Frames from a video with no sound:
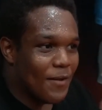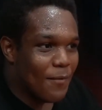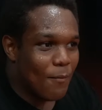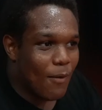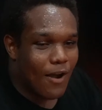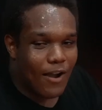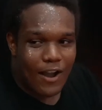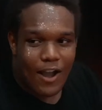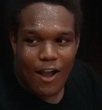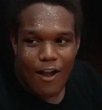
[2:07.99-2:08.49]

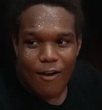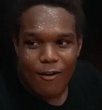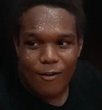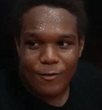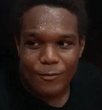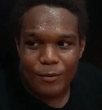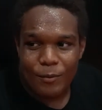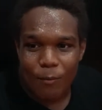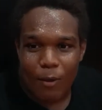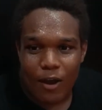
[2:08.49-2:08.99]
But I
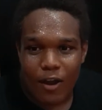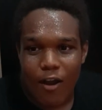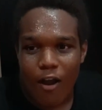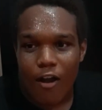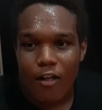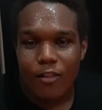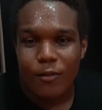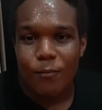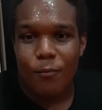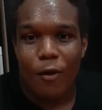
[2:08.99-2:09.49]
got arsman by
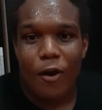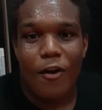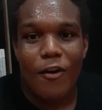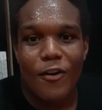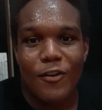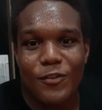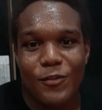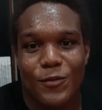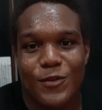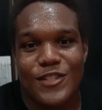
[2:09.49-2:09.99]
Colin
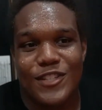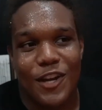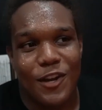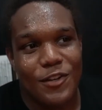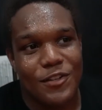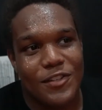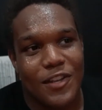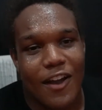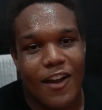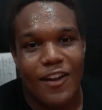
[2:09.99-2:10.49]
Burroughs from
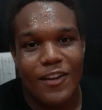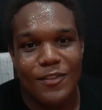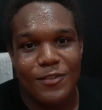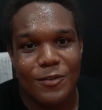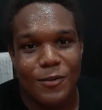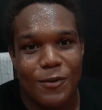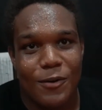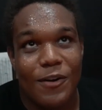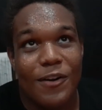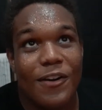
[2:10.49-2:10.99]
Chelsea High
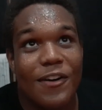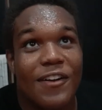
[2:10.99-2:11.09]
School.